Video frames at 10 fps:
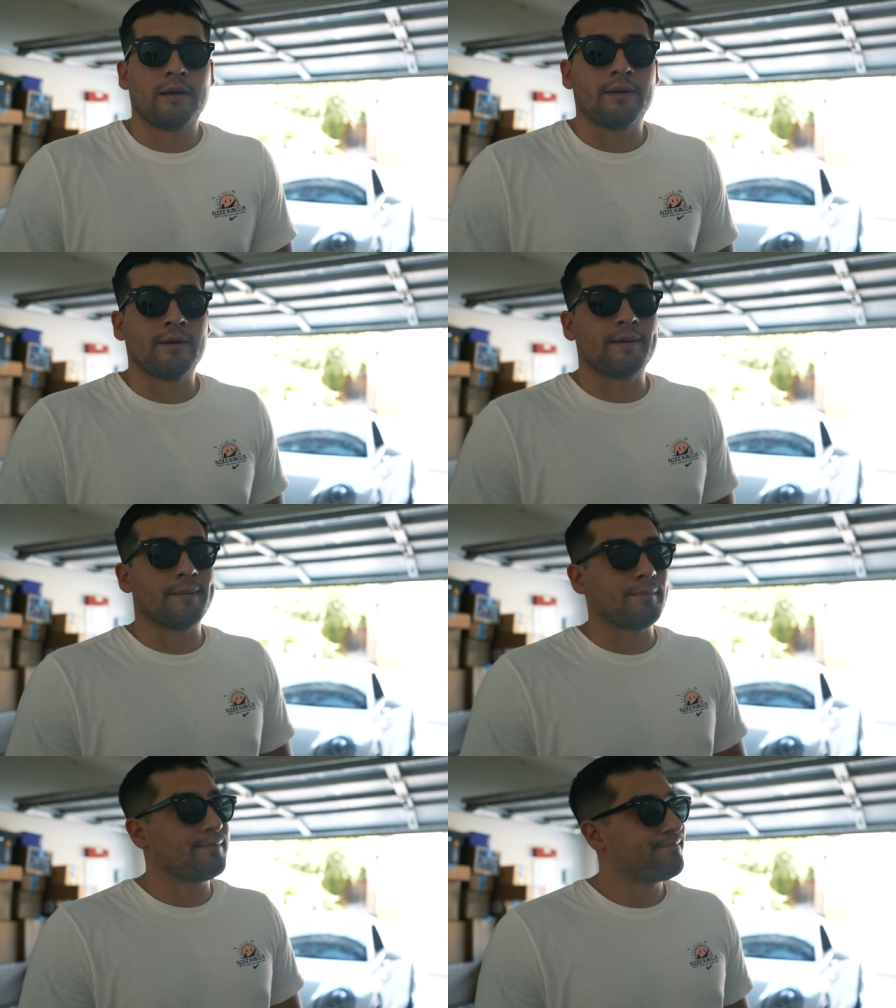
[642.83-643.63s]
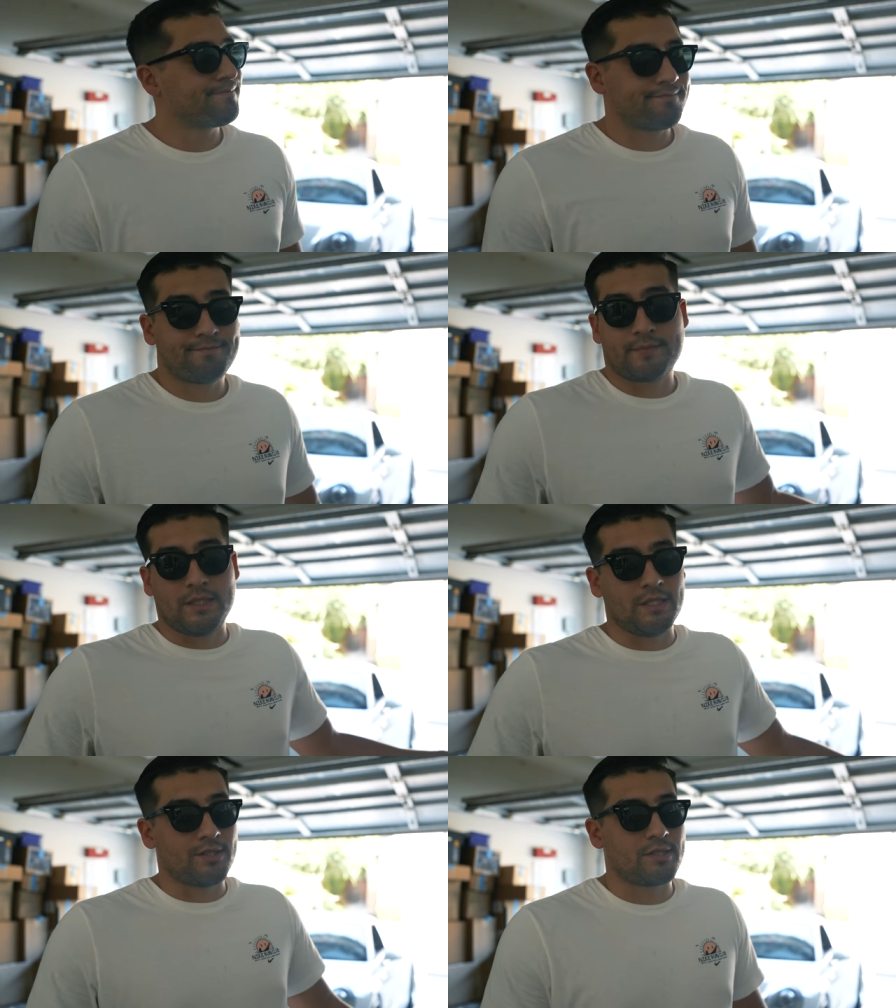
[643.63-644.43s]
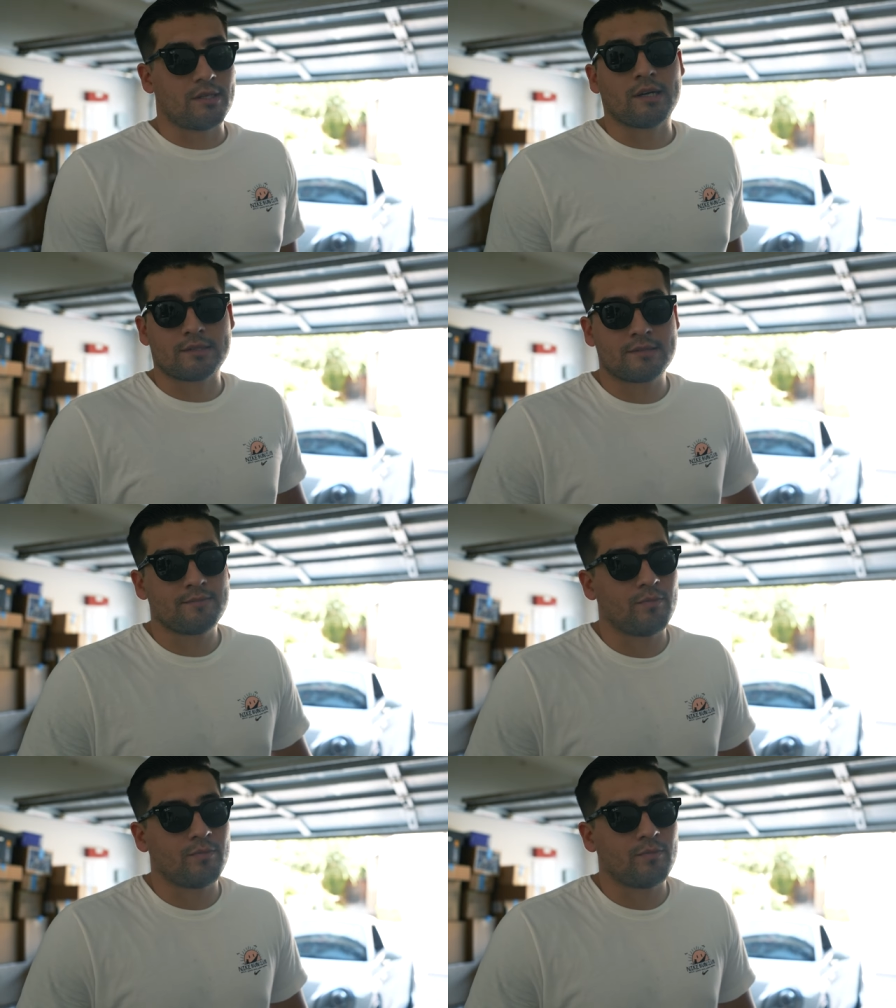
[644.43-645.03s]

Um, it just sucks.